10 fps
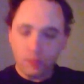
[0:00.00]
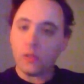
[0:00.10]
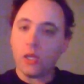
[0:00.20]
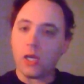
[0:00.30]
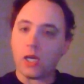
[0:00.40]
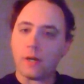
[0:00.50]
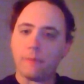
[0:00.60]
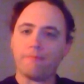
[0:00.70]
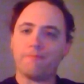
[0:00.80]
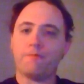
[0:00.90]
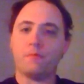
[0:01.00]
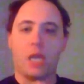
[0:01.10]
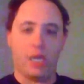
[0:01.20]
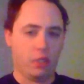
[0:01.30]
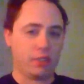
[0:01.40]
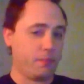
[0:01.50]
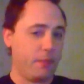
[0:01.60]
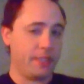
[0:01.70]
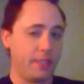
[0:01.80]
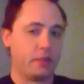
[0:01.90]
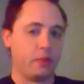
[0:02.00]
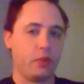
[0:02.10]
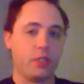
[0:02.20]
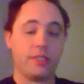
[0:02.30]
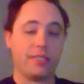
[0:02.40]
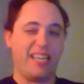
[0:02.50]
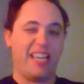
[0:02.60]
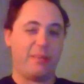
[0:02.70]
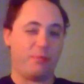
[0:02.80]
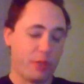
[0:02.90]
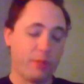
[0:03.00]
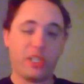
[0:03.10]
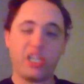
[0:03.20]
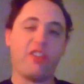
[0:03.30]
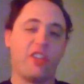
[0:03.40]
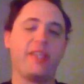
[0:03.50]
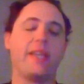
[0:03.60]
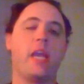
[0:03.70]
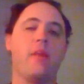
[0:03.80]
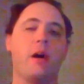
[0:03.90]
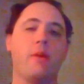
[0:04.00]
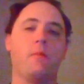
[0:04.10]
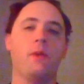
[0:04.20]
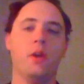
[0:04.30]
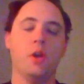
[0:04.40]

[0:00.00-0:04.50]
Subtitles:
I looked up PC Solutions, and pretty much everything that came up